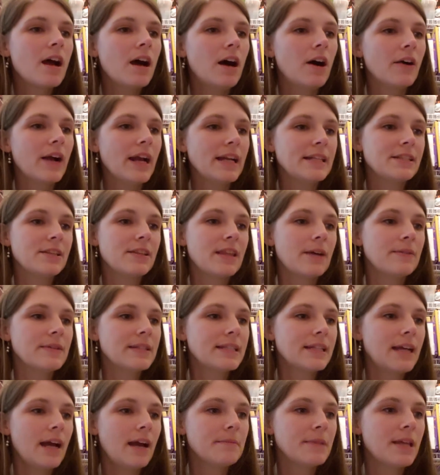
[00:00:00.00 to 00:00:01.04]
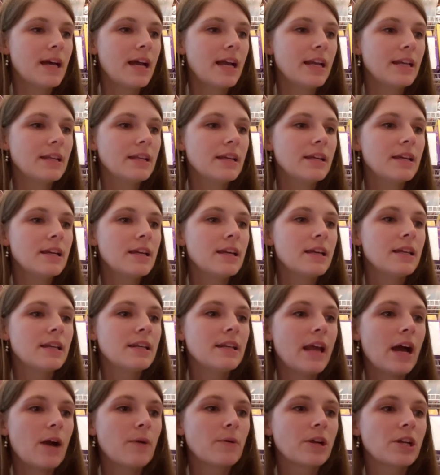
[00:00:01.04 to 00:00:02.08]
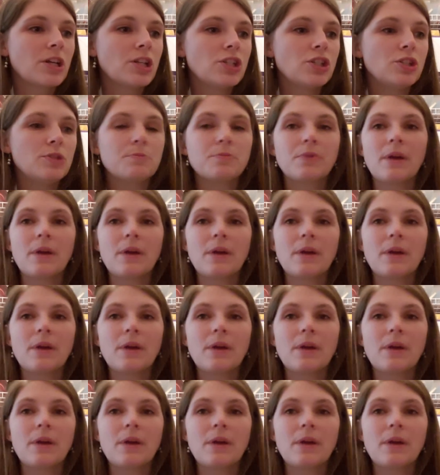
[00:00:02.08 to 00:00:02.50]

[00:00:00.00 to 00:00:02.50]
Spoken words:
Okay, so that was timeline. Now we're going to do